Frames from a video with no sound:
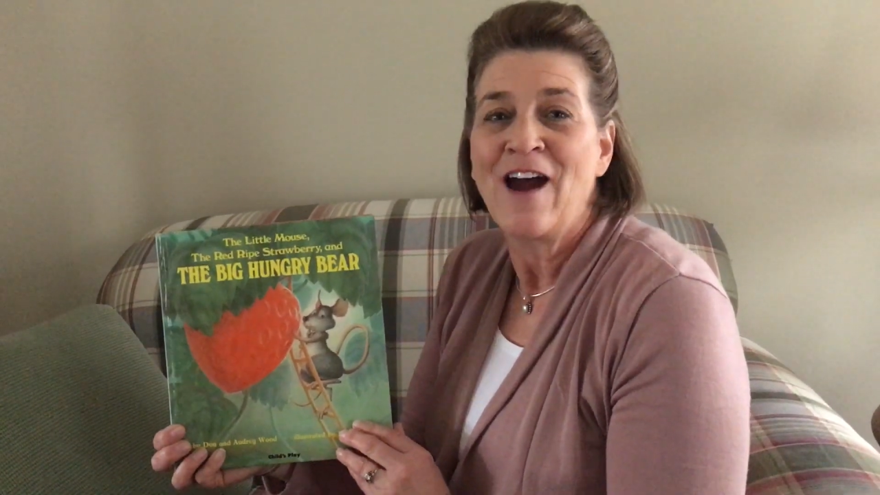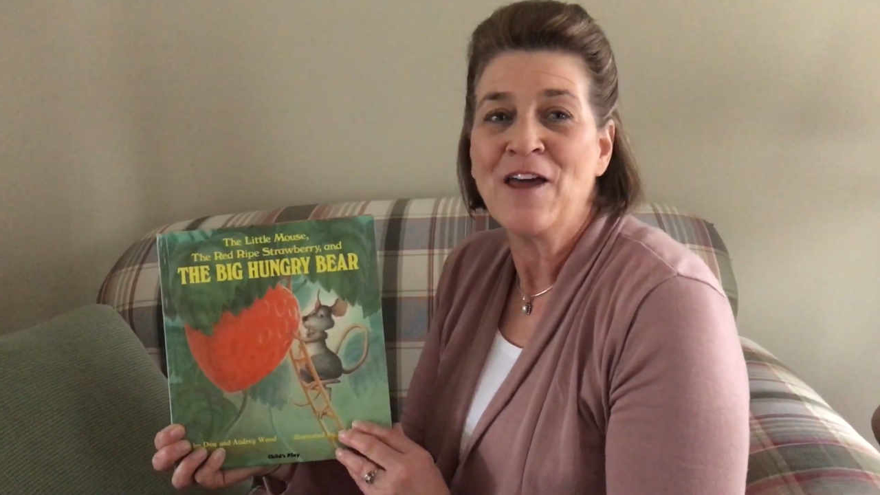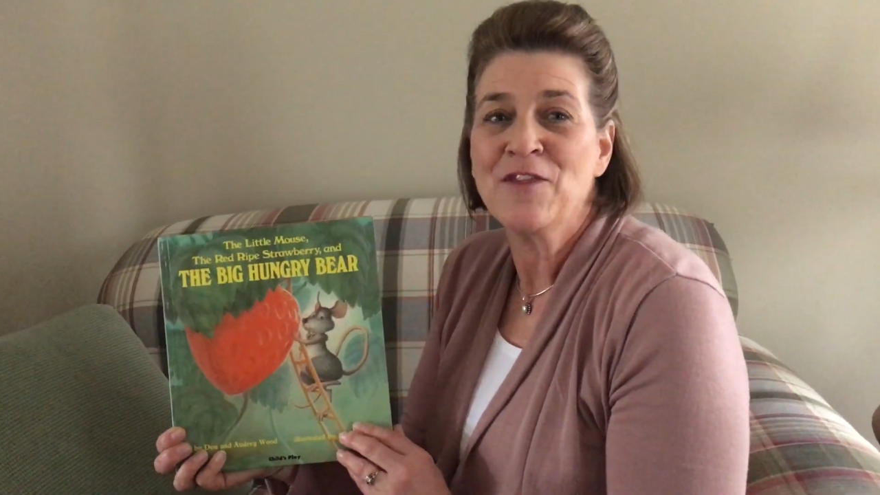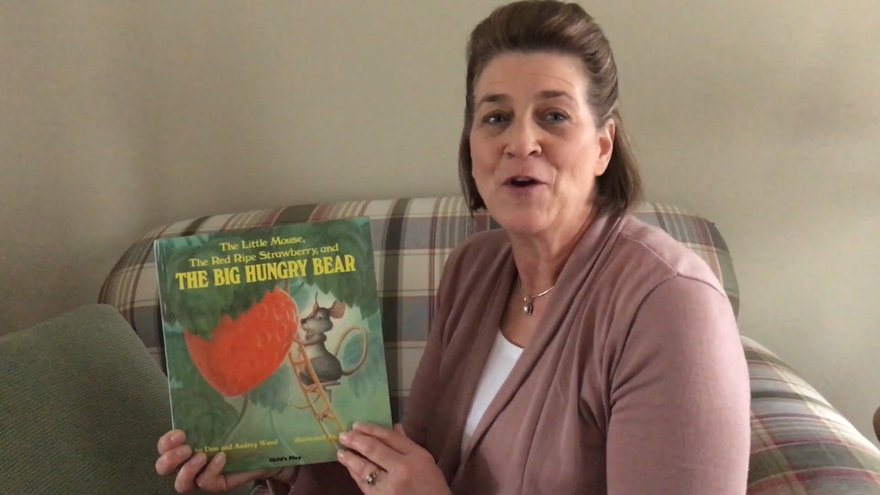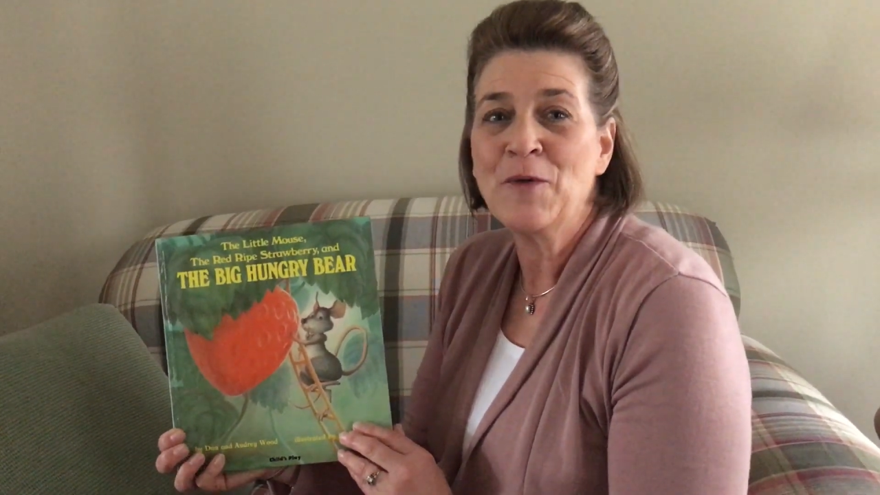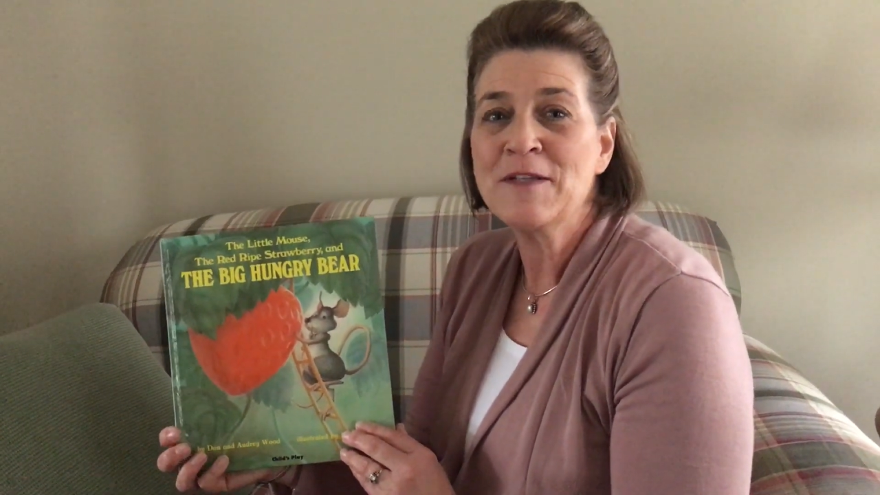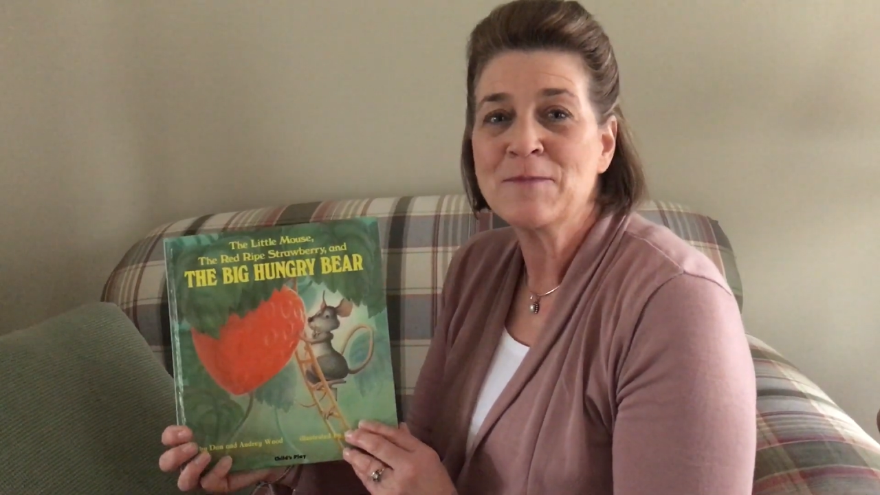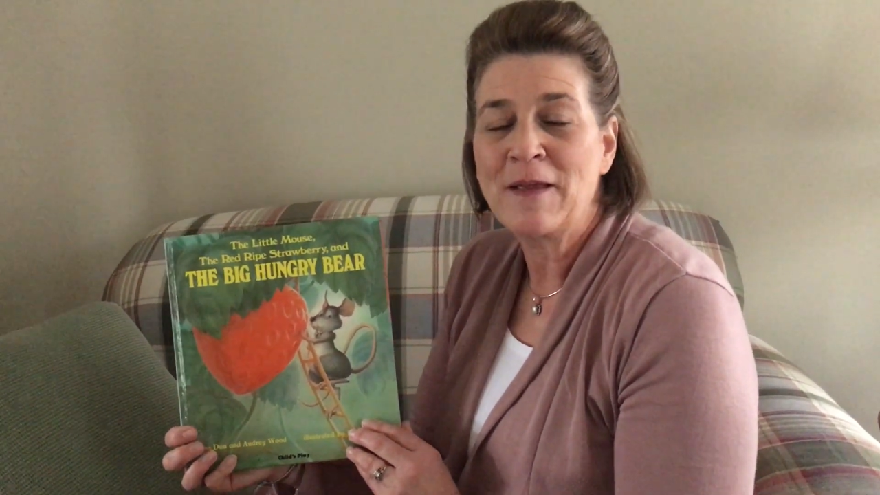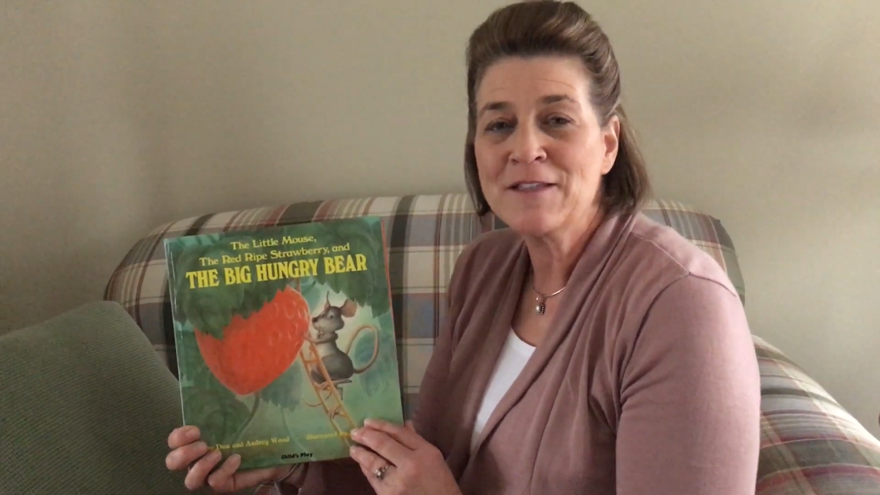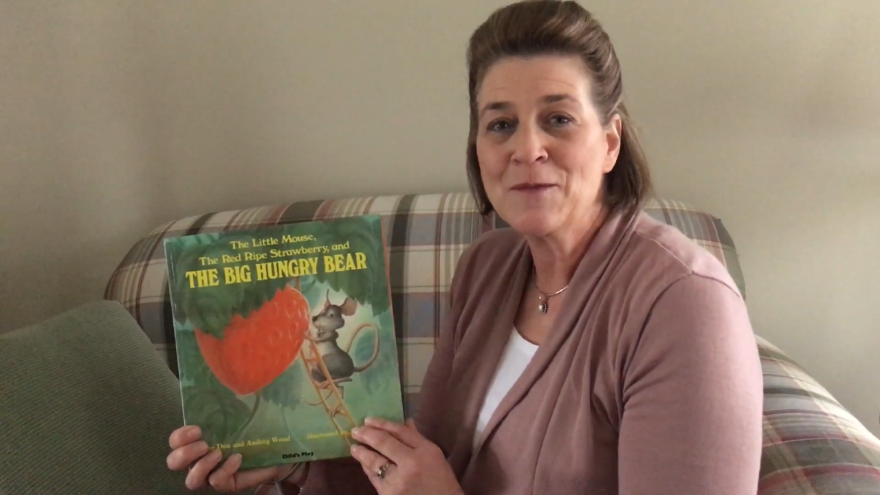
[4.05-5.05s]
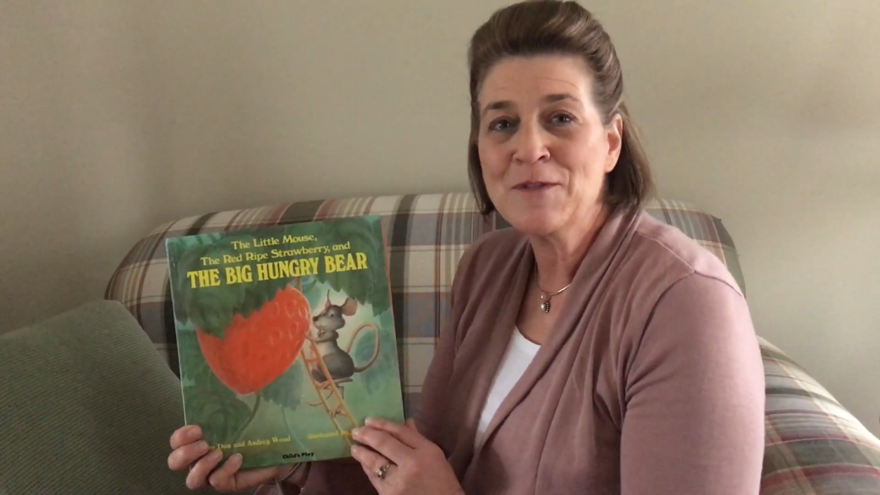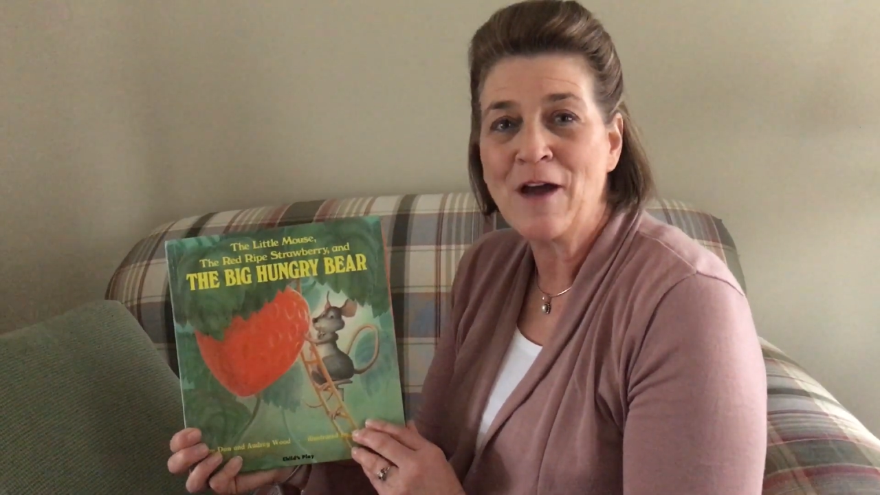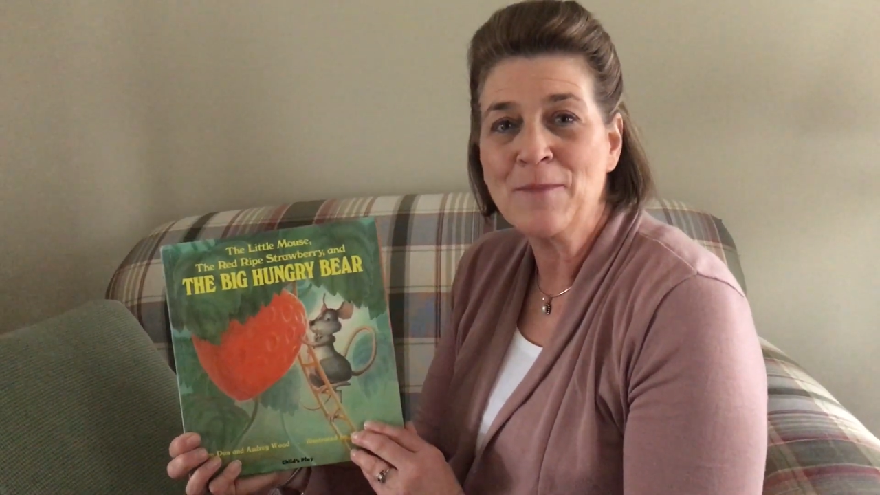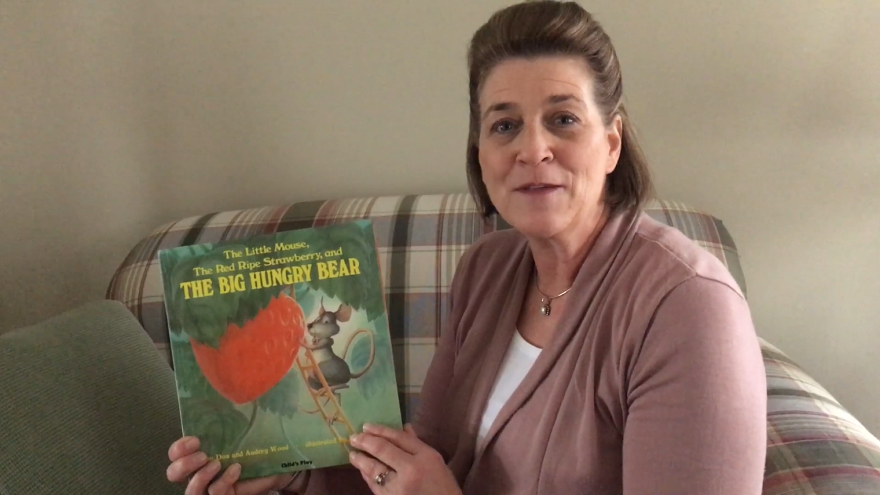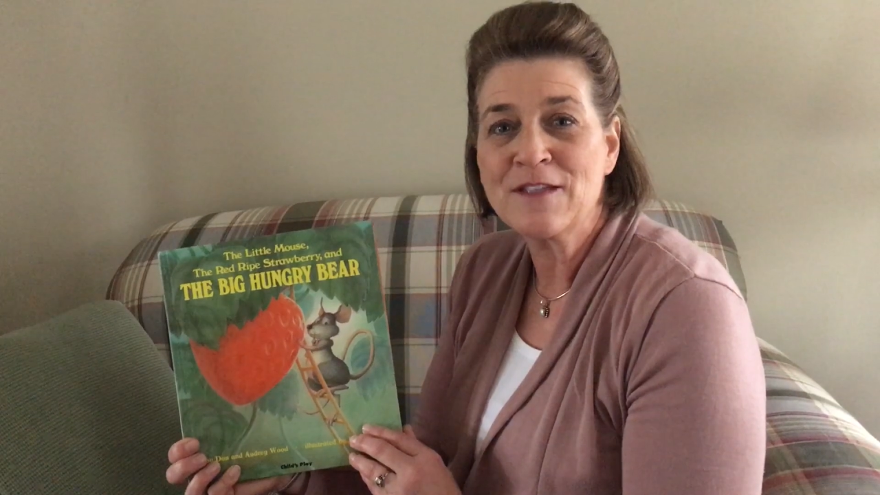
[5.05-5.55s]
I thought I would spend some
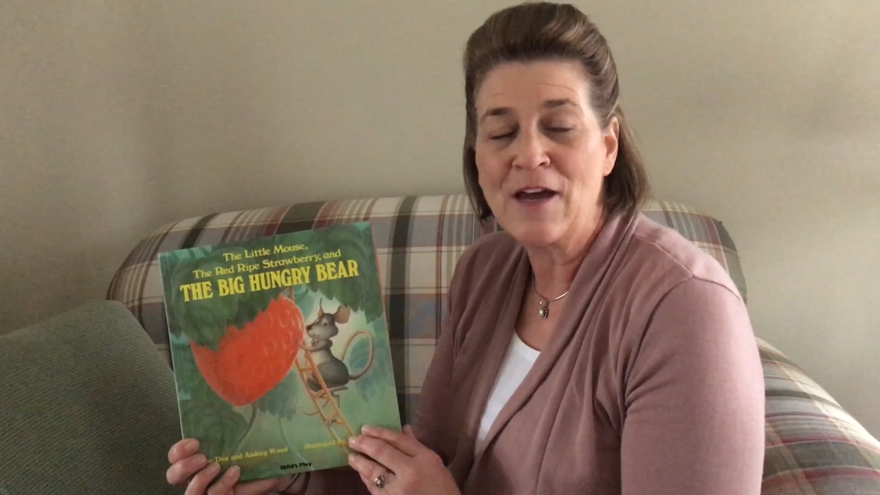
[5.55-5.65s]
time this